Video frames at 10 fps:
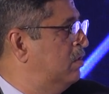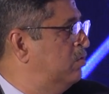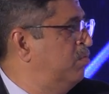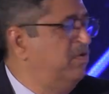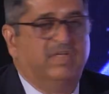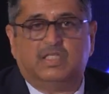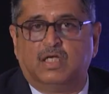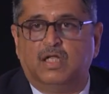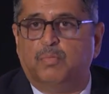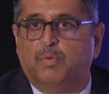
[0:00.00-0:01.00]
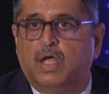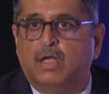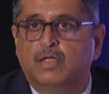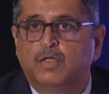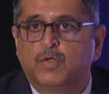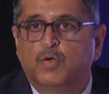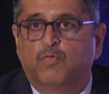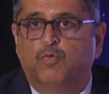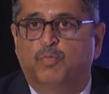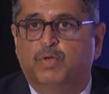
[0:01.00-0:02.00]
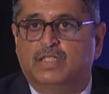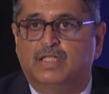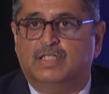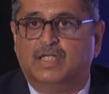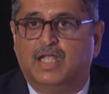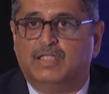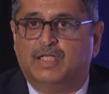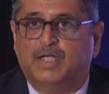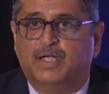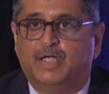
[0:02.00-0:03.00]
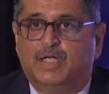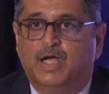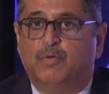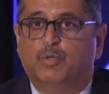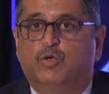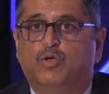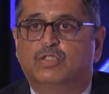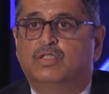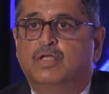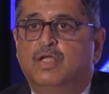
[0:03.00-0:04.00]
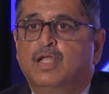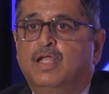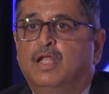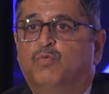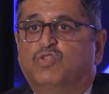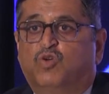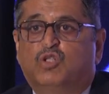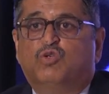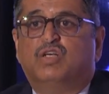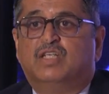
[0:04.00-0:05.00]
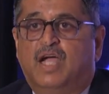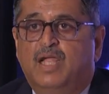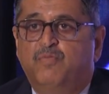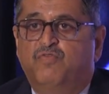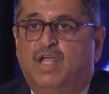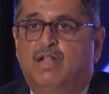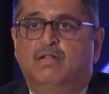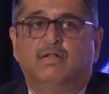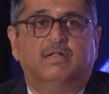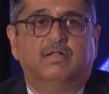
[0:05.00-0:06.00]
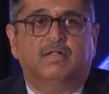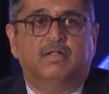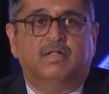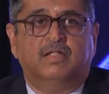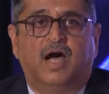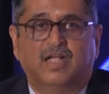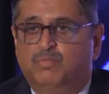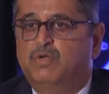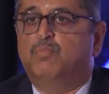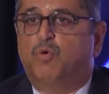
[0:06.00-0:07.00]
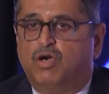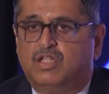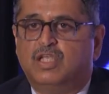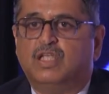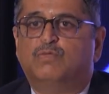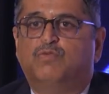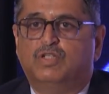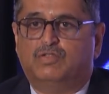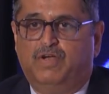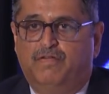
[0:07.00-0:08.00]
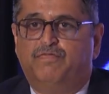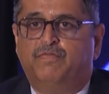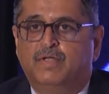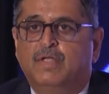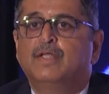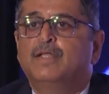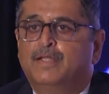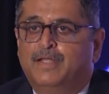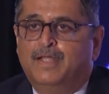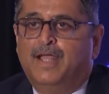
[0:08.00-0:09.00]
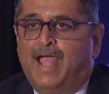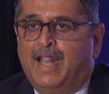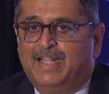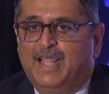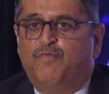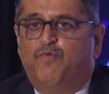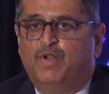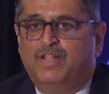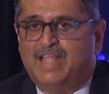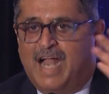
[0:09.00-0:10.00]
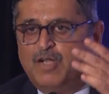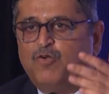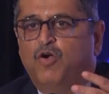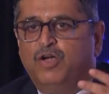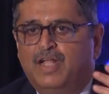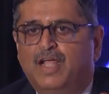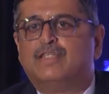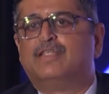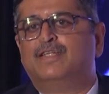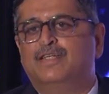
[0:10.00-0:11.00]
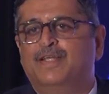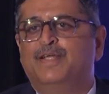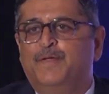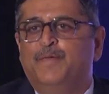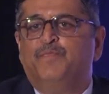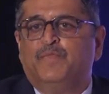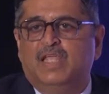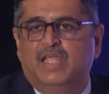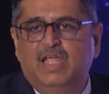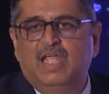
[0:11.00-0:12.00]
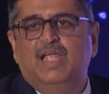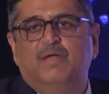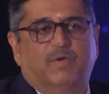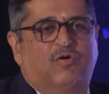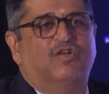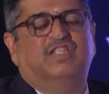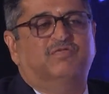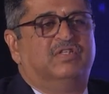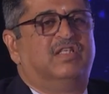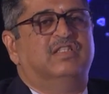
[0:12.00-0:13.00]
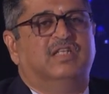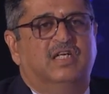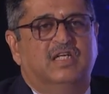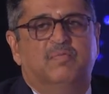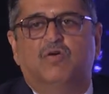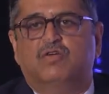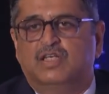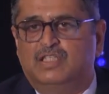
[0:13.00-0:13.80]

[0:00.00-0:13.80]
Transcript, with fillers: "Jo biwi se kare pyar, wo prestige se kaise kare inkar," because it was also a time when the husband bought things for his wife, and therefore, in that context, he, because he was concerned about her